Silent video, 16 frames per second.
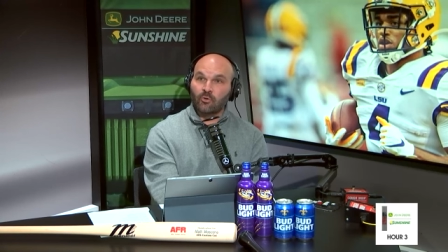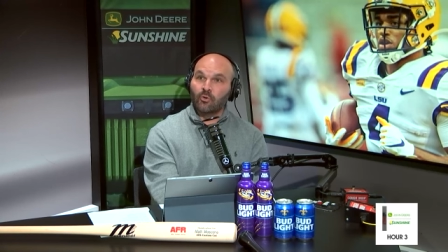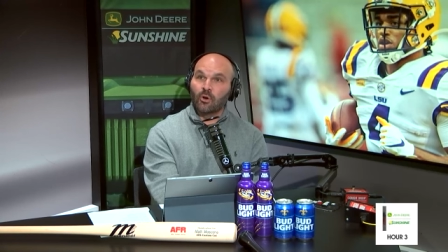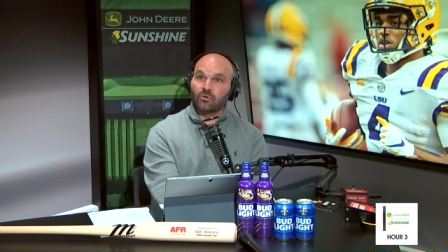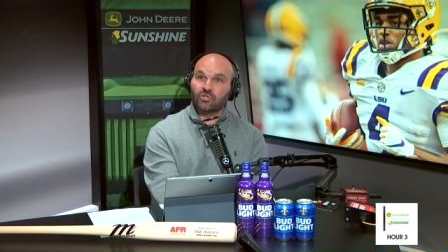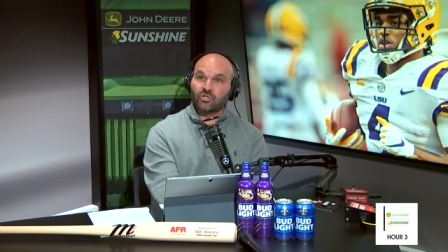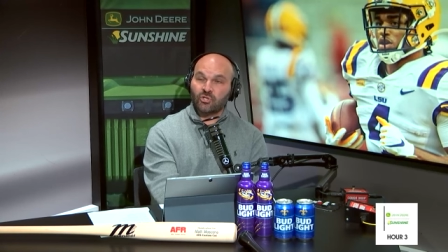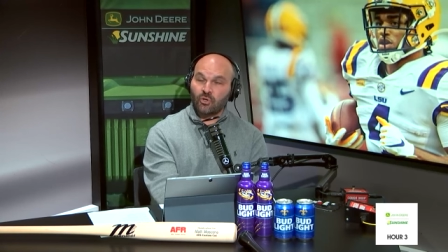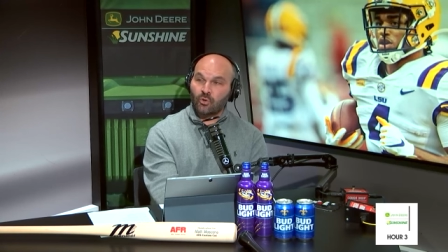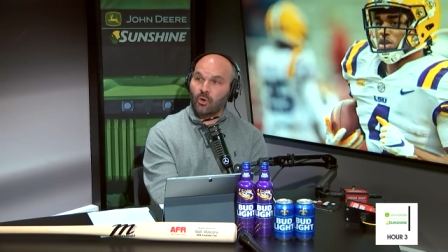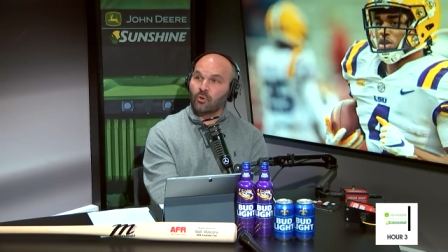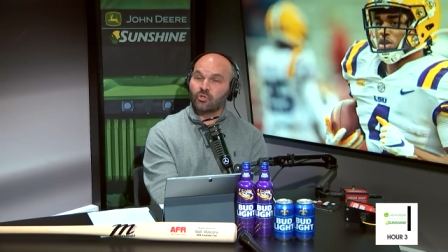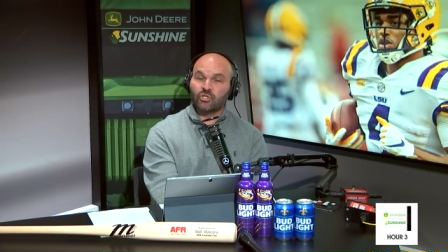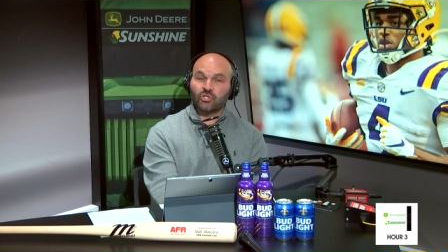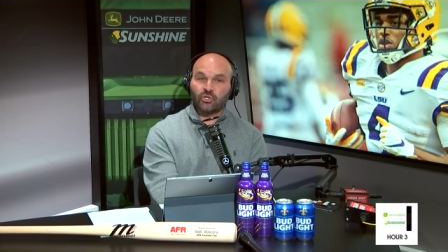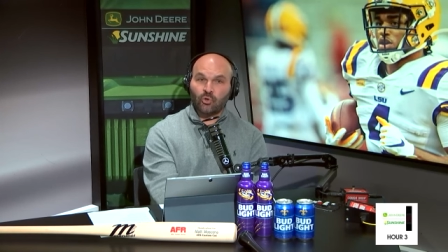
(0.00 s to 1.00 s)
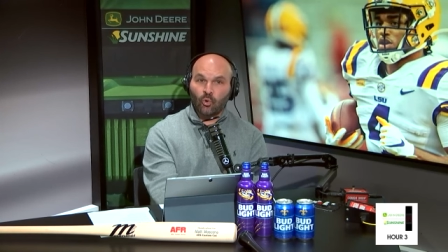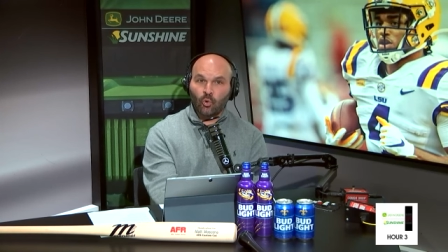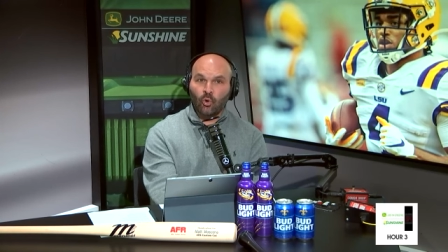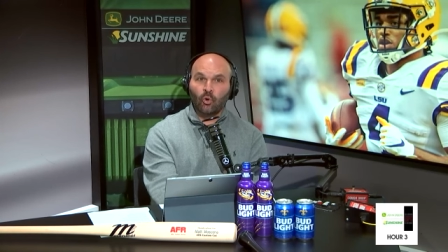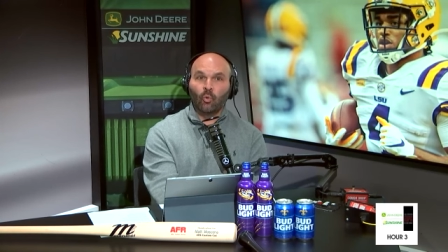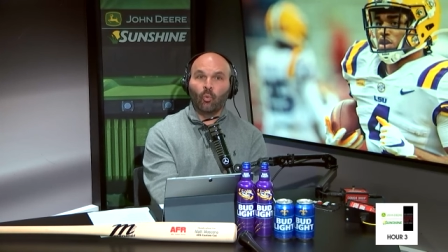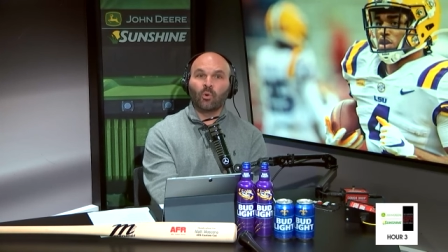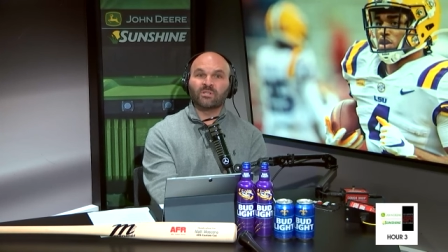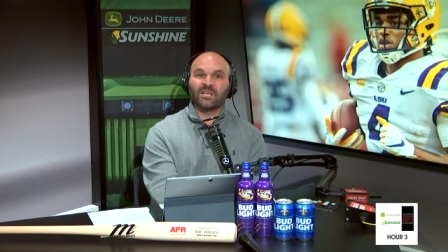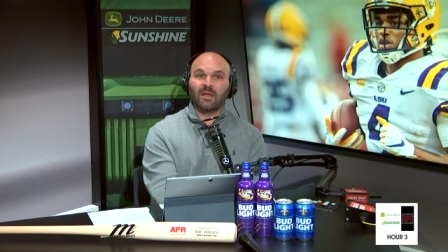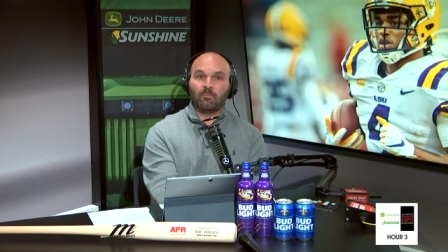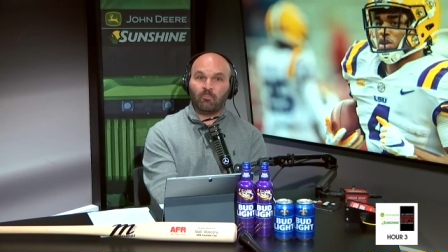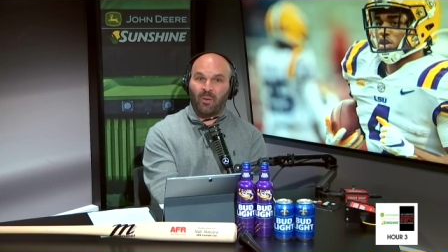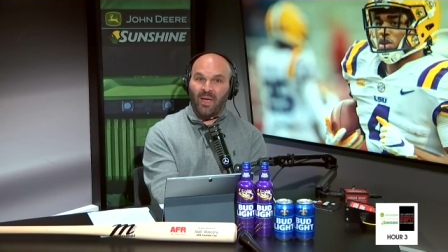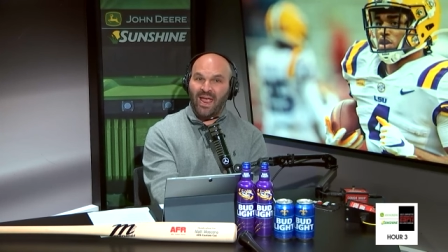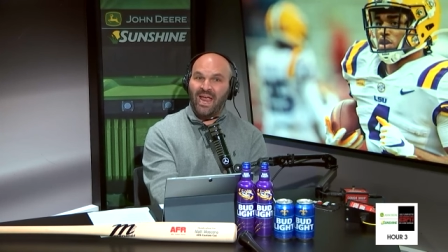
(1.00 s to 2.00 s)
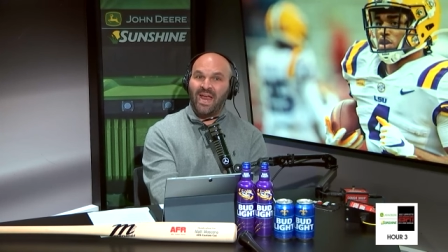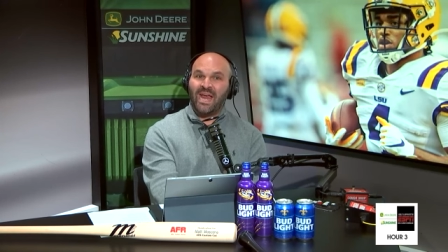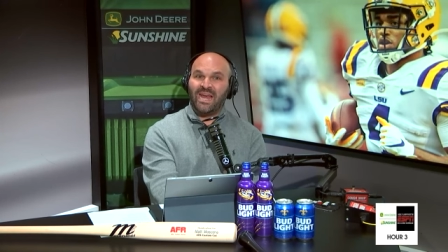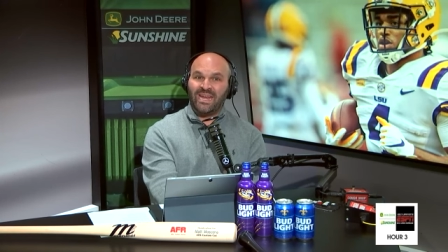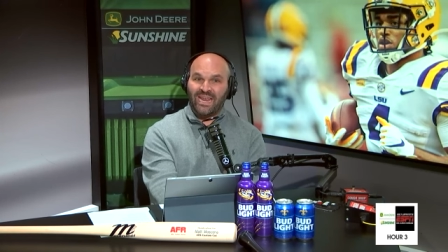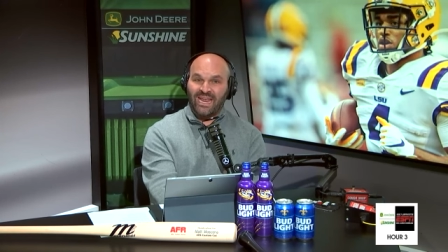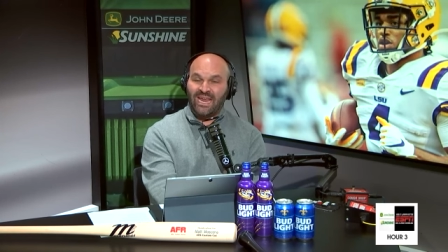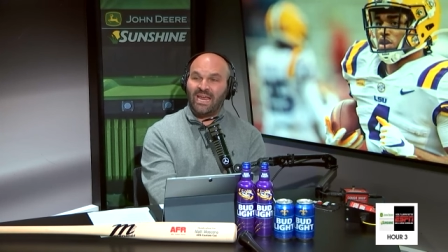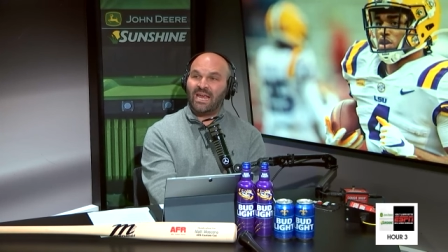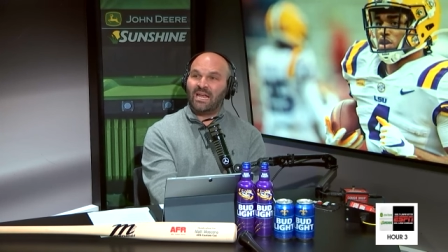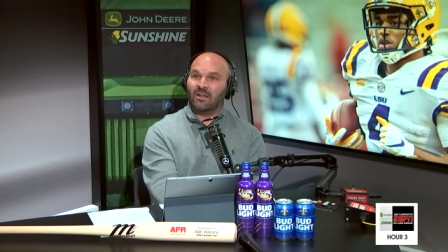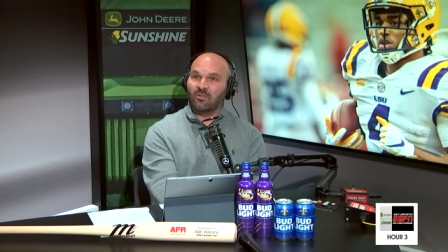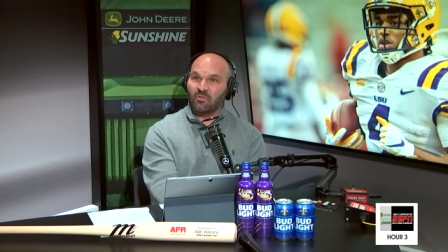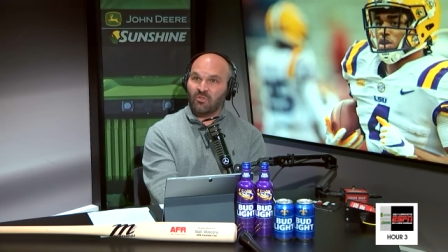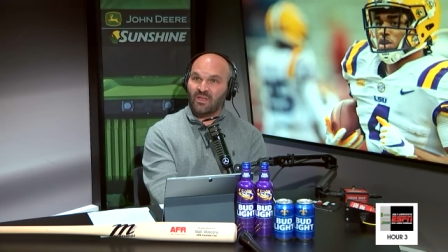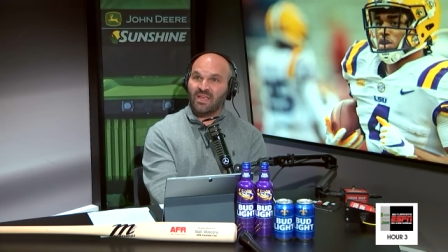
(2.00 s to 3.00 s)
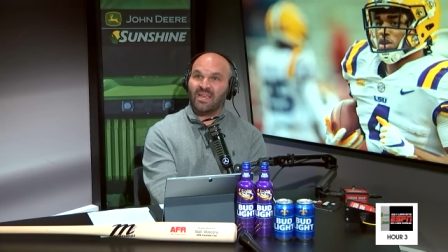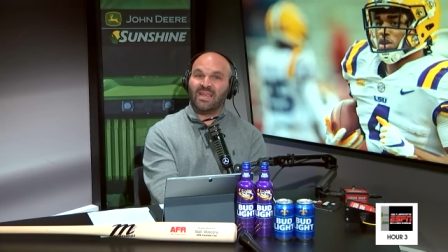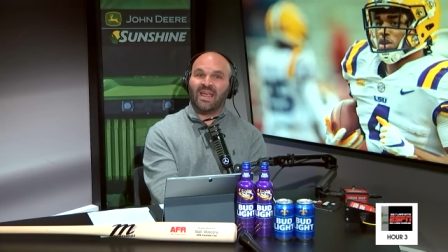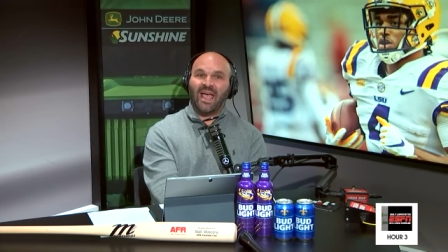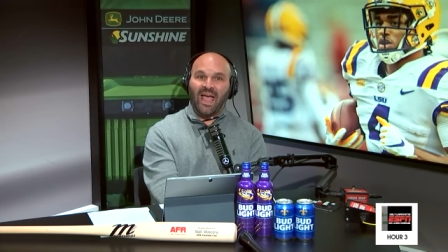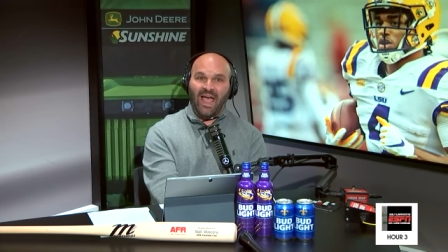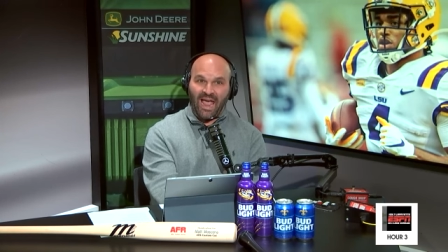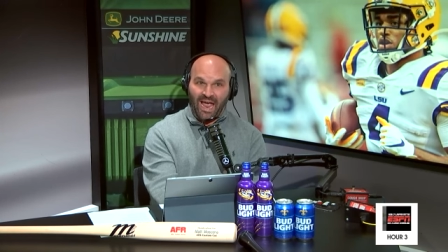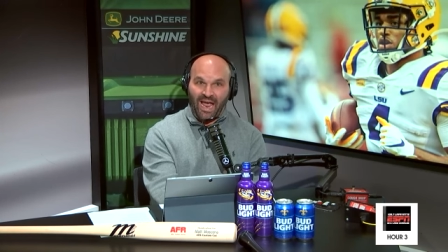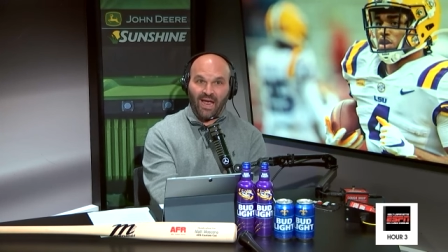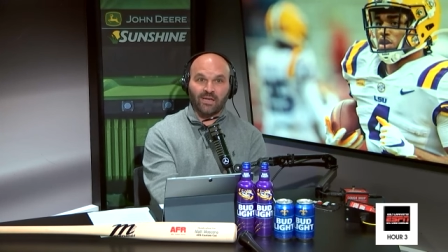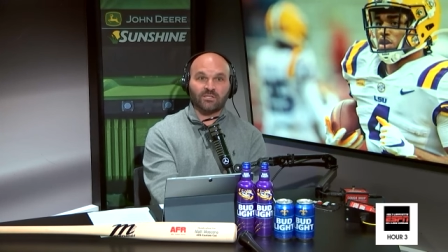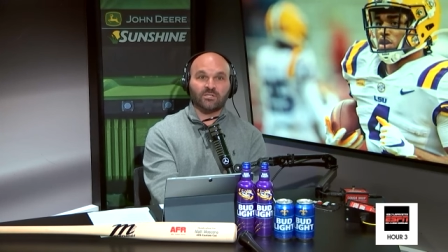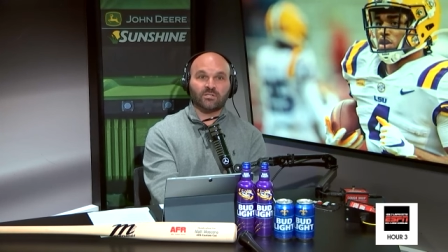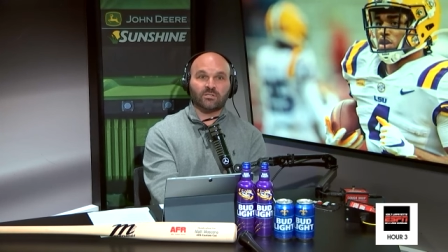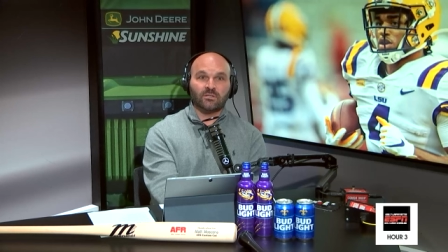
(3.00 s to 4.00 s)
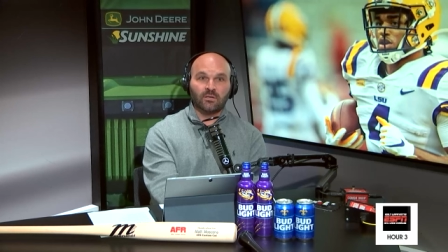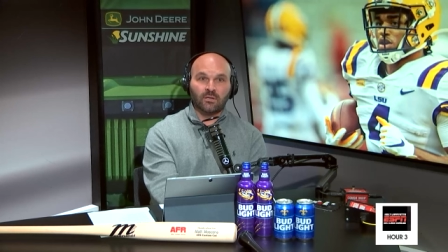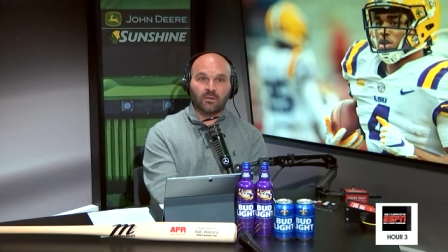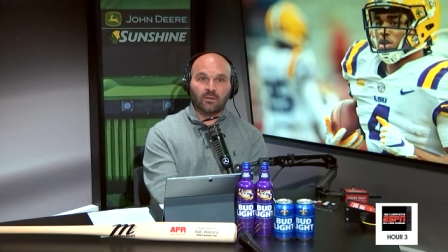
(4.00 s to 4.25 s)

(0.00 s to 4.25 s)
who knows who knows school was a pain in the ass.